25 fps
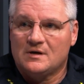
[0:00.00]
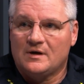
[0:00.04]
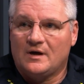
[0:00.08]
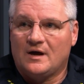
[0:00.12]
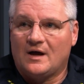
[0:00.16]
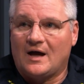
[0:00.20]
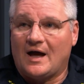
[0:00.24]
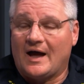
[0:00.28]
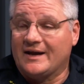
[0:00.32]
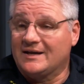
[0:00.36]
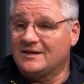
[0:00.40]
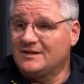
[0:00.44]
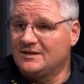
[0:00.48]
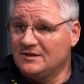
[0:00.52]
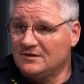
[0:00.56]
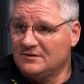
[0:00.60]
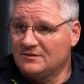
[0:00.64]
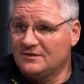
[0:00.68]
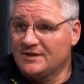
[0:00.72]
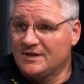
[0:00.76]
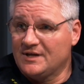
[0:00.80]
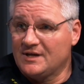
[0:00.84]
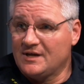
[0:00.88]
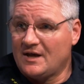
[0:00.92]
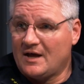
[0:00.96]

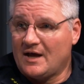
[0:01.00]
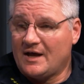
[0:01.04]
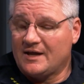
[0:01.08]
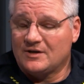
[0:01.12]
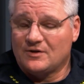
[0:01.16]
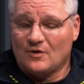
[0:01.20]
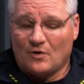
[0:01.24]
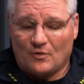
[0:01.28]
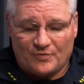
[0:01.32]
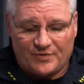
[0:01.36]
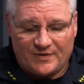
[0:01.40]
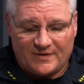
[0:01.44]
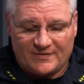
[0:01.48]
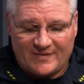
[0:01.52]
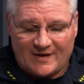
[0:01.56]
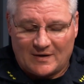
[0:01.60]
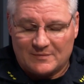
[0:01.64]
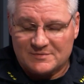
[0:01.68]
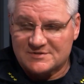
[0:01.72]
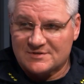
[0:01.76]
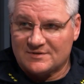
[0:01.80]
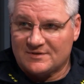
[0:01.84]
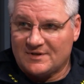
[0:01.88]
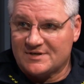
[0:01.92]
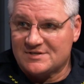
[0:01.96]
Ideally, I don't think that
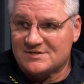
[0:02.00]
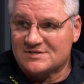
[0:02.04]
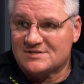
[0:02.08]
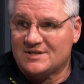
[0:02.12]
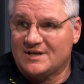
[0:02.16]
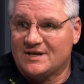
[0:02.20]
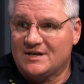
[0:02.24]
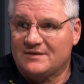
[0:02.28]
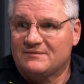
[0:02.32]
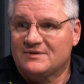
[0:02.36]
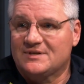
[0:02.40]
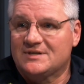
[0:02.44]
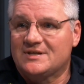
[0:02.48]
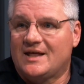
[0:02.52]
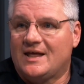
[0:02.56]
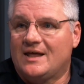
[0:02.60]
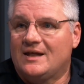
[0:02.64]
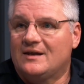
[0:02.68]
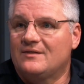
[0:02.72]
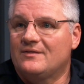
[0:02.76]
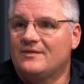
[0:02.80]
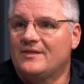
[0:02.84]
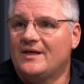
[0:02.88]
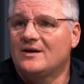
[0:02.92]
was the legislative intent.